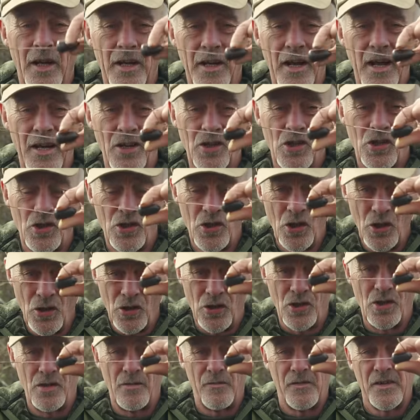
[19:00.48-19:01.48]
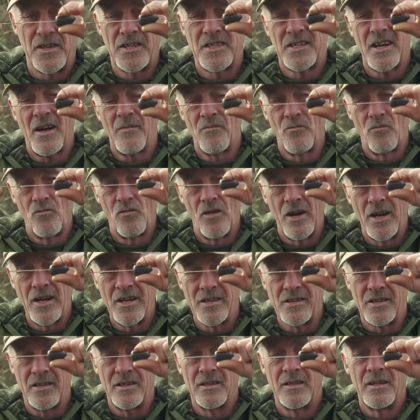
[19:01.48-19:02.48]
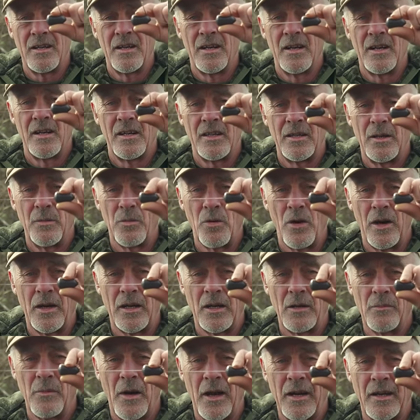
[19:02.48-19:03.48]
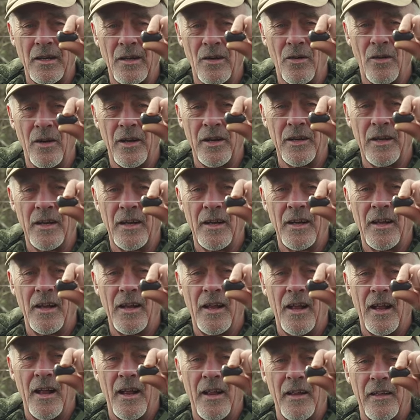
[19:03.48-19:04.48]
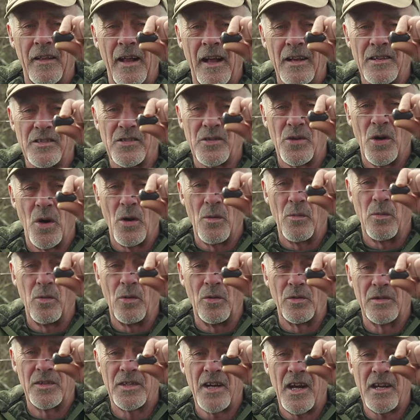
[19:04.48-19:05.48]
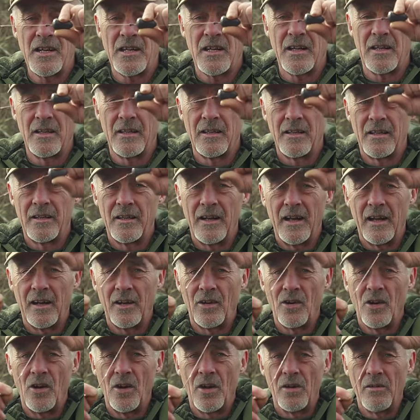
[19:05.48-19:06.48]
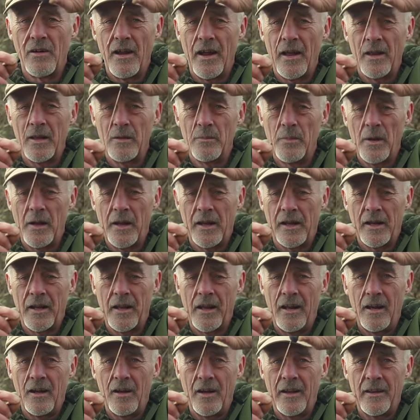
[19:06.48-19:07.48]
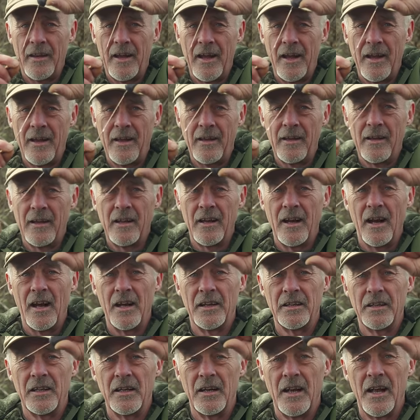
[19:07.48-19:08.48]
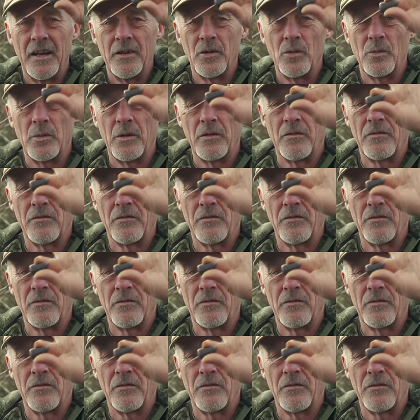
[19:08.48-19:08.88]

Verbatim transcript: And should for some reason you break your main line, that stop will take that collar out the back there like that, and your lead will be